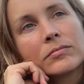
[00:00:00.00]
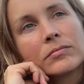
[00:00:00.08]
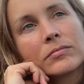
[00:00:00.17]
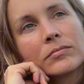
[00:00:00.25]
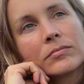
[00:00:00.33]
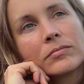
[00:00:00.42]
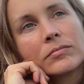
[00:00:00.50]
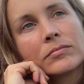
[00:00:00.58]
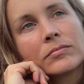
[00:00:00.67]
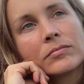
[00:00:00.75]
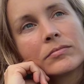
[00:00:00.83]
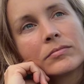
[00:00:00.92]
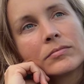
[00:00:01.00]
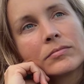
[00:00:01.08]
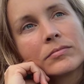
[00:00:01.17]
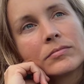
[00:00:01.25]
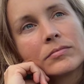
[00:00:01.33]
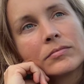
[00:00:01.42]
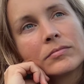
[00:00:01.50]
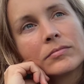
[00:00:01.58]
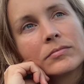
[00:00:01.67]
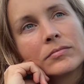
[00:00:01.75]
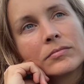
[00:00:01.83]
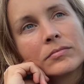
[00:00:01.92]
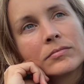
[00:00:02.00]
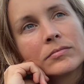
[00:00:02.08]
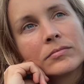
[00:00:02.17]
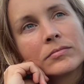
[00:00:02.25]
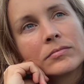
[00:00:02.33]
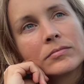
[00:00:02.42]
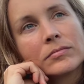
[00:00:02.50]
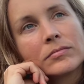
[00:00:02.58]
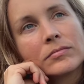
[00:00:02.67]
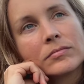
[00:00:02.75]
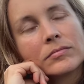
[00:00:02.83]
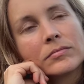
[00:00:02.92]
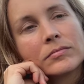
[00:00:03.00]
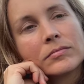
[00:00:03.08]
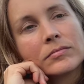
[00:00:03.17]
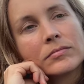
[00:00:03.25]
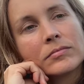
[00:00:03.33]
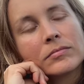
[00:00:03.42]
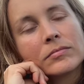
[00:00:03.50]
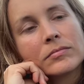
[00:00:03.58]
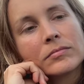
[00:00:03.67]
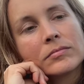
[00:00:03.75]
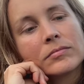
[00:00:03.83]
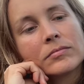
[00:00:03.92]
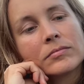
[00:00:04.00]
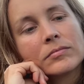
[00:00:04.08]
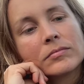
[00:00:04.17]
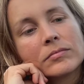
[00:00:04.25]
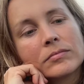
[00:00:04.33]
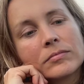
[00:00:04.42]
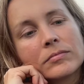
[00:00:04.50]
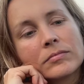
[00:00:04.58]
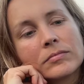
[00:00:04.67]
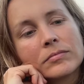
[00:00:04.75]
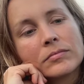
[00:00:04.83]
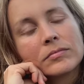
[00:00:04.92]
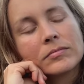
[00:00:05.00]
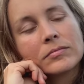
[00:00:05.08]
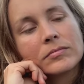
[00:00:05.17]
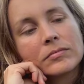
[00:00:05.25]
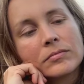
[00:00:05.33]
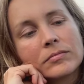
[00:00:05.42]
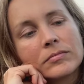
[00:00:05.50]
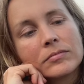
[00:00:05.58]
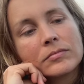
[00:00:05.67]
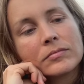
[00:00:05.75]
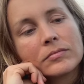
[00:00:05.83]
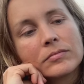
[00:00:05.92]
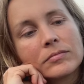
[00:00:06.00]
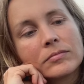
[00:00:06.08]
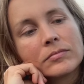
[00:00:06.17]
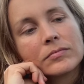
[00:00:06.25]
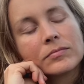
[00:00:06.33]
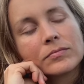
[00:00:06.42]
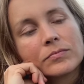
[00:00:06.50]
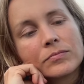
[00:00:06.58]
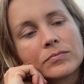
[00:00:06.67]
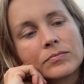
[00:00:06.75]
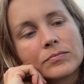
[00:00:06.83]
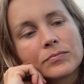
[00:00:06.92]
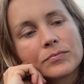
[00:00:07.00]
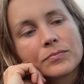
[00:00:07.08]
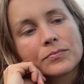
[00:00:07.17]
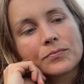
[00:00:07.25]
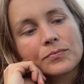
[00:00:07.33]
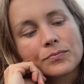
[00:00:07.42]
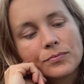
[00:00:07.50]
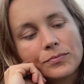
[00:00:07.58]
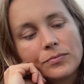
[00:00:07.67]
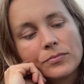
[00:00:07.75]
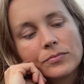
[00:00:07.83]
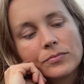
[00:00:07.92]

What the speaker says: (silent)